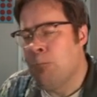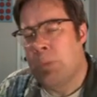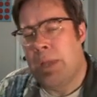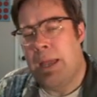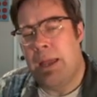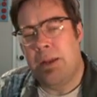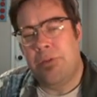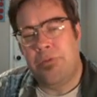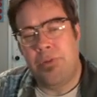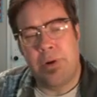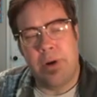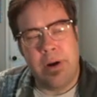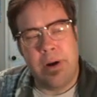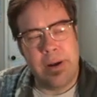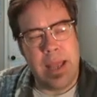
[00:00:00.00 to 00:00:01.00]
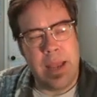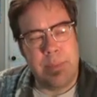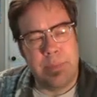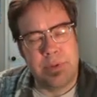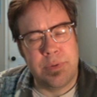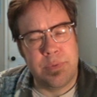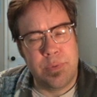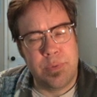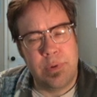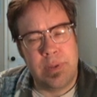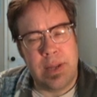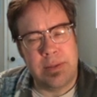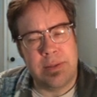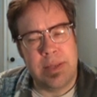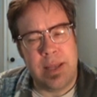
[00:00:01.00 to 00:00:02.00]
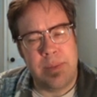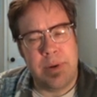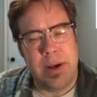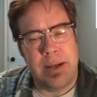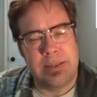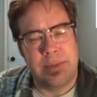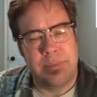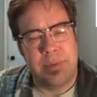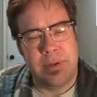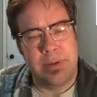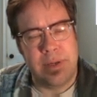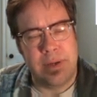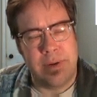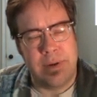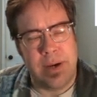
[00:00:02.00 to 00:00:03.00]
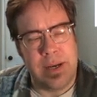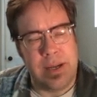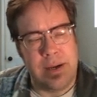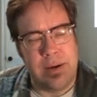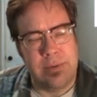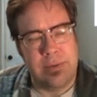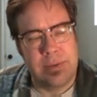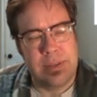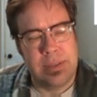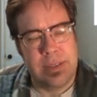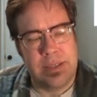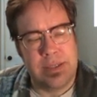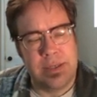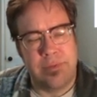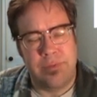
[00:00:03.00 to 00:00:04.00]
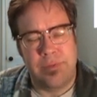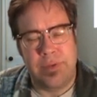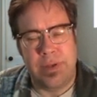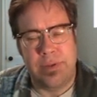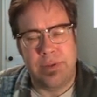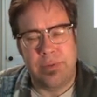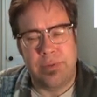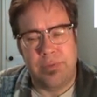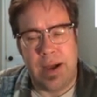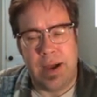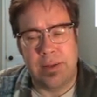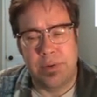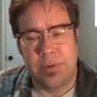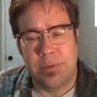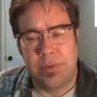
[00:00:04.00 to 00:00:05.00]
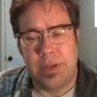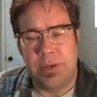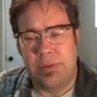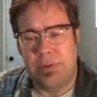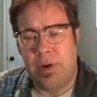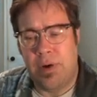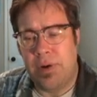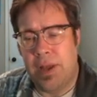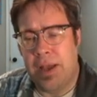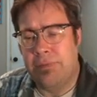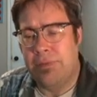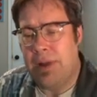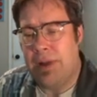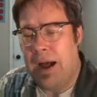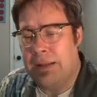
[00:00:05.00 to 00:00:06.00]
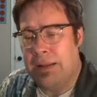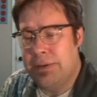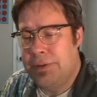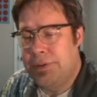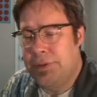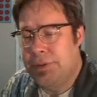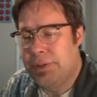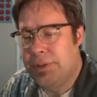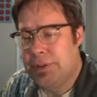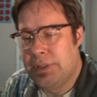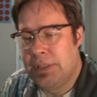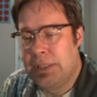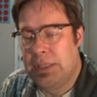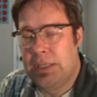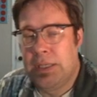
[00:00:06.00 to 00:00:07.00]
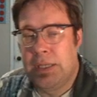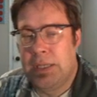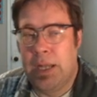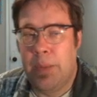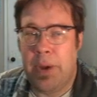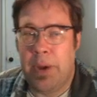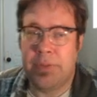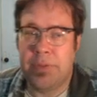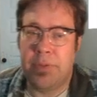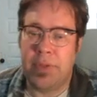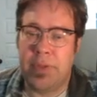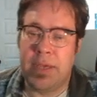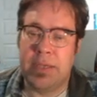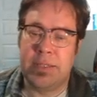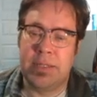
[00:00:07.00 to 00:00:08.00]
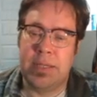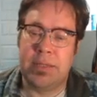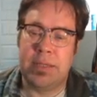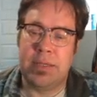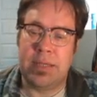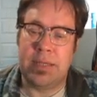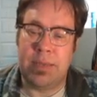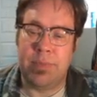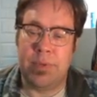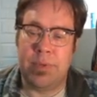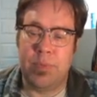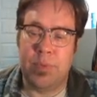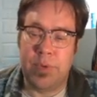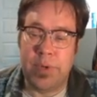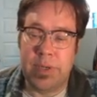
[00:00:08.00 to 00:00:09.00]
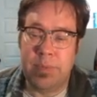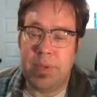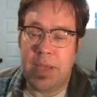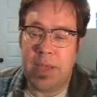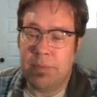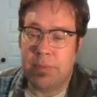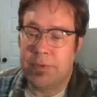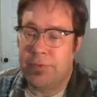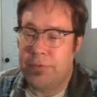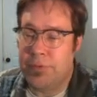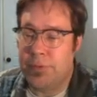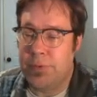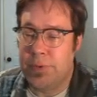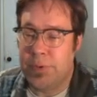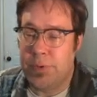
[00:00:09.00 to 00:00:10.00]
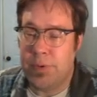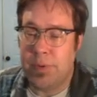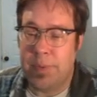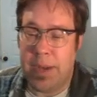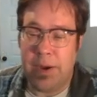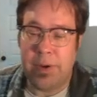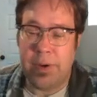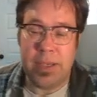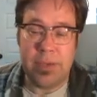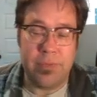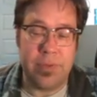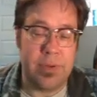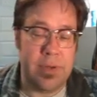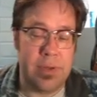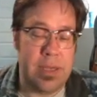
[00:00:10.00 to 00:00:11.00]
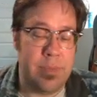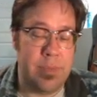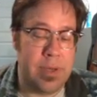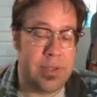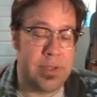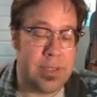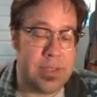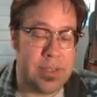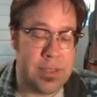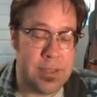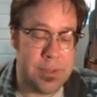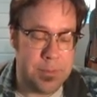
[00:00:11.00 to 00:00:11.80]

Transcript: And if you're unable to rule out that possibility right now, doesn't it follow that you don't have knowledge about the things that the demon would be able to fool you about if the demon existed.